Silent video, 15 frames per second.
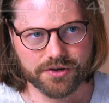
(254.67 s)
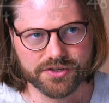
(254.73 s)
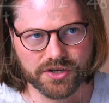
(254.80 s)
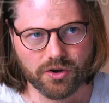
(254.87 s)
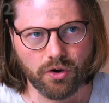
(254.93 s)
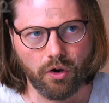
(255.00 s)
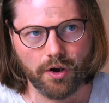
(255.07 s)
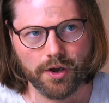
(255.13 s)
there's a
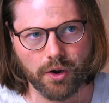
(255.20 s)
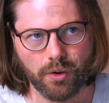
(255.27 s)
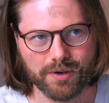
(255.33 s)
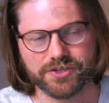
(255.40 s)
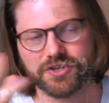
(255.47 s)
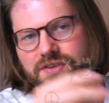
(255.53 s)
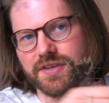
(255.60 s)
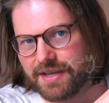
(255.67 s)
coil
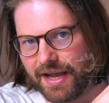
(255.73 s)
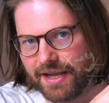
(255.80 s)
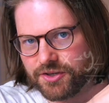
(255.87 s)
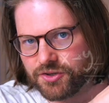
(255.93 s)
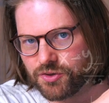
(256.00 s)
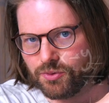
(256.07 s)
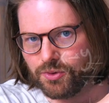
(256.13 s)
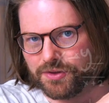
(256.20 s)
which is
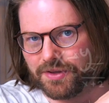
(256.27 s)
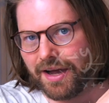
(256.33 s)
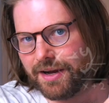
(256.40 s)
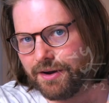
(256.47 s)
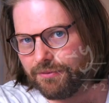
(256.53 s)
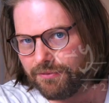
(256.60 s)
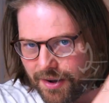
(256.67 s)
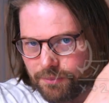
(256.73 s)
attached to a
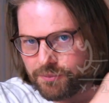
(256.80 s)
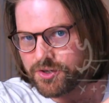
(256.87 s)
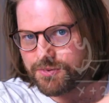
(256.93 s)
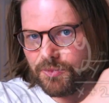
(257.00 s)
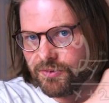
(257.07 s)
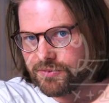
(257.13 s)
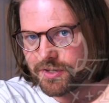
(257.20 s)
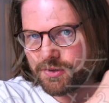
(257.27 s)
diaphragm
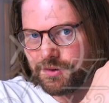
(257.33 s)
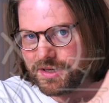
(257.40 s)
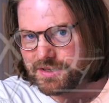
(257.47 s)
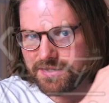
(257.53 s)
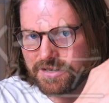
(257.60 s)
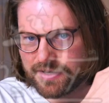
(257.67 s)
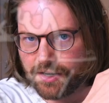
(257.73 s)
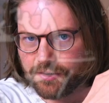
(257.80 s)
which moves and
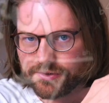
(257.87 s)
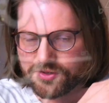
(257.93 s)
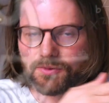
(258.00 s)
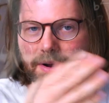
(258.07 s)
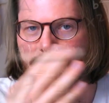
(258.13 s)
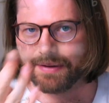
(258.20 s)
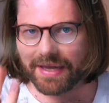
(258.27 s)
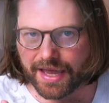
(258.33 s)
creates the sound. It's
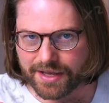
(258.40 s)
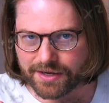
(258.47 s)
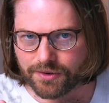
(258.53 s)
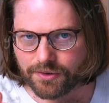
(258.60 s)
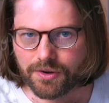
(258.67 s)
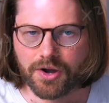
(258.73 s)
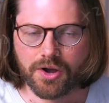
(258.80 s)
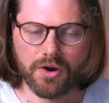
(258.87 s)
quite
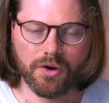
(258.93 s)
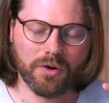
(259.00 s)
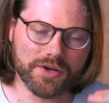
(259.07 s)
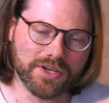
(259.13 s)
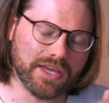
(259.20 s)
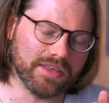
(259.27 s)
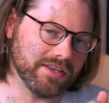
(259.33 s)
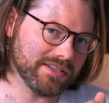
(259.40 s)
mechanical. Or
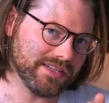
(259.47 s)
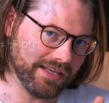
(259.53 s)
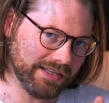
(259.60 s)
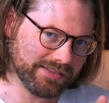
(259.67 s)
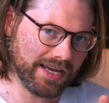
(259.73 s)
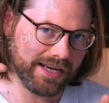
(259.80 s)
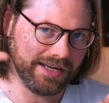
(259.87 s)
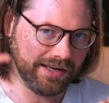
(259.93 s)
you get this
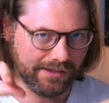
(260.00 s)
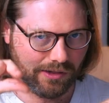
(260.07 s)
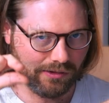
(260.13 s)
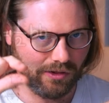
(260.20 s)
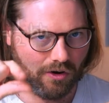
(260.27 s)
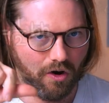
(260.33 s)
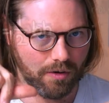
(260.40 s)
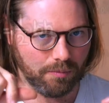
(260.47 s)
like tiny
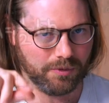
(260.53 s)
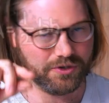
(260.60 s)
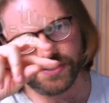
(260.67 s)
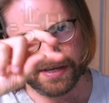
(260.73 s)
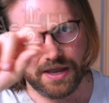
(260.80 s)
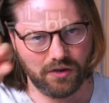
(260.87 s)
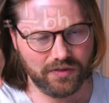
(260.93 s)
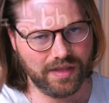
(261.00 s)
little arm which
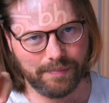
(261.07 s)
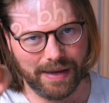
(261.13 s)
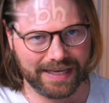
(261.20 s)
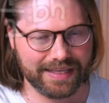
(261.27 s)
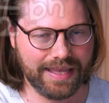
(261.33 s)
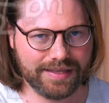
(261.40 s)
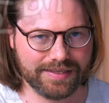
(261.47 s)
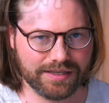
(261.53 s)
is held in the
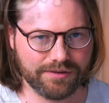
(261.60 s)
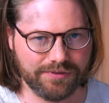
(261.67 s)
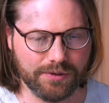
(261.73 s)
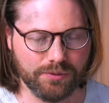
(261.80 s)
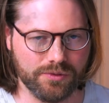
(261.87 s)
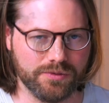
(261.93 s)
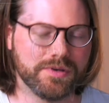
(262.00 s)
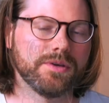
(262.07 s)
magnetic
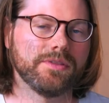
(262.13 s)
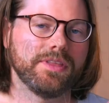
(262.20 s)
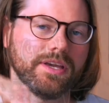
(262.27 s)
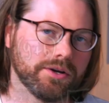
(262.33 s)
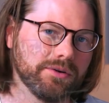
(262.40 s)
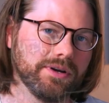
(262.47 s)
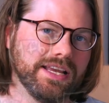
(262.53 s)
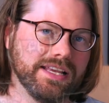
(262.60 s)
field that
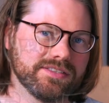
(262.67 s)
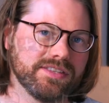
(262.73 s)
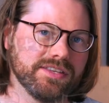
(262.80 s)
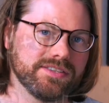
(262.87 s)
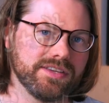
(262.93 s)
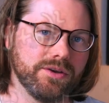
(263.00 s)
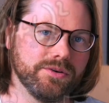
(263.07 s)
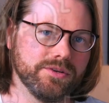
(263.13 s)
creates the
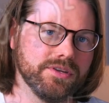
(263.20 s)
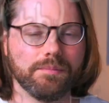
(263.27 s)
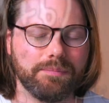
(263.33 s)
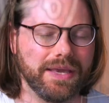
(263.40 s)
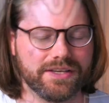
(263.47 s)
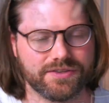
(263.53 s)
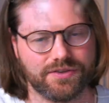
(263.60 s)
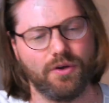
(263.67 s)
sound
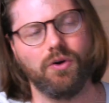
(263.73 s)
based